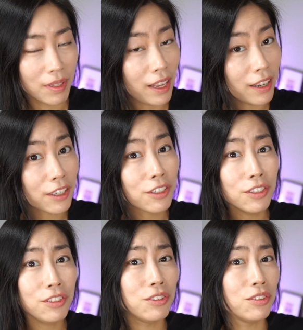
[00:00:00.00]
And I could
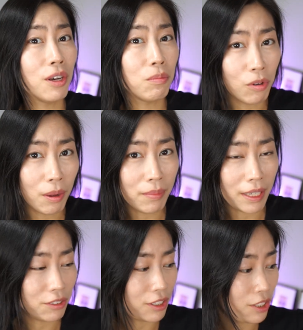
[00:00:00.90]
use up one
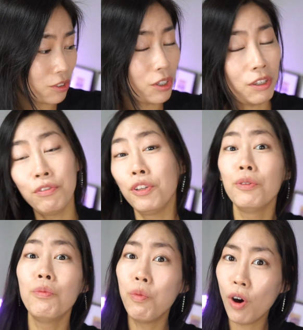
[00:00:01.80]
battery, so if you
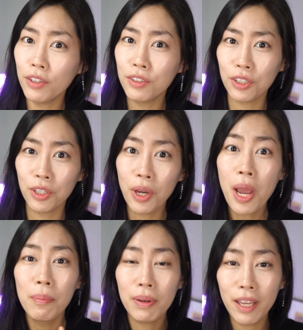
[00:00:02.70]
want to
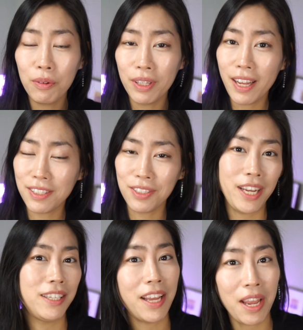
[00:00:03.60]
play with
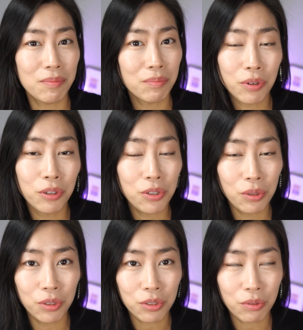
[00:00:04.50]
SJ10 Pro
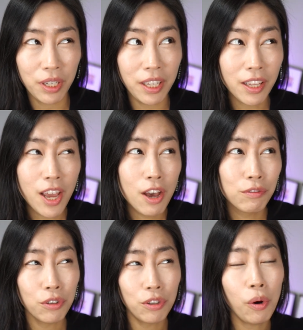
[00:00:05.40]
dual screen
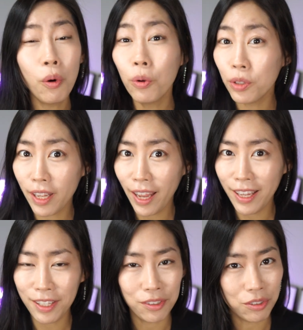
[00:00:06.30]
for the whole day
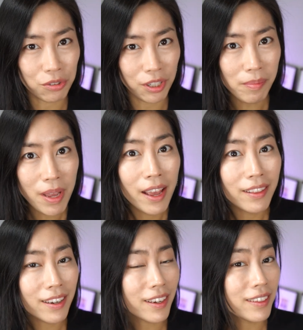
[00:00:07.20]
in your trip,
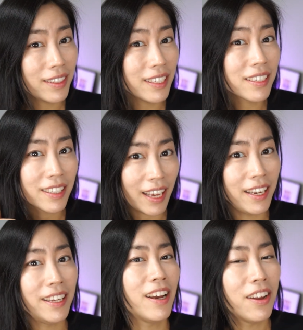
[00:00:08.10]
then I think
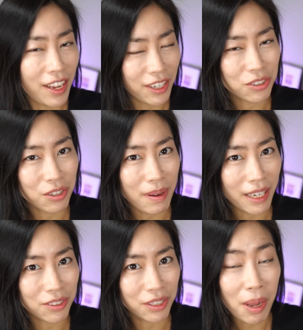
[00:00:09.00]
getting an extra
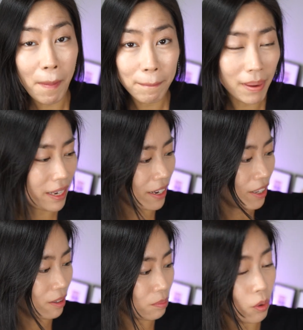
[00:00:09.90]
battery might
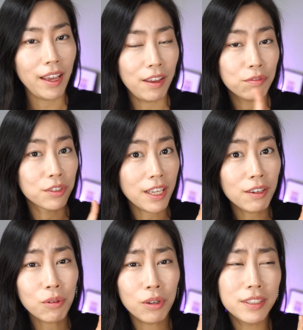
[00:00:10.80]
help. And for sound
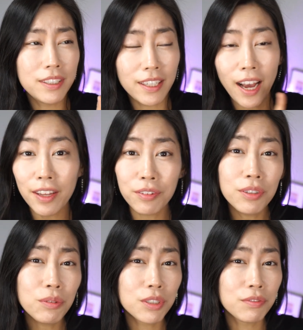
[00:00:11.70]
quality, I thought
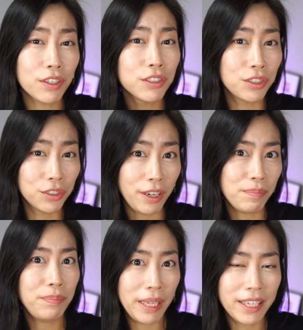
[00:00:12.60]
it was very good
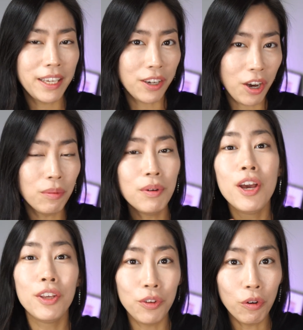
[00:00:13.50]
at picking up
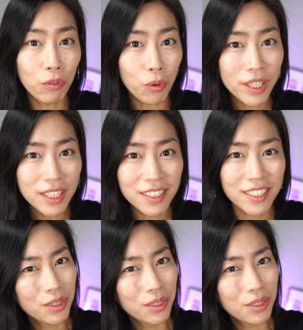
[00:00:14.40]
your voice.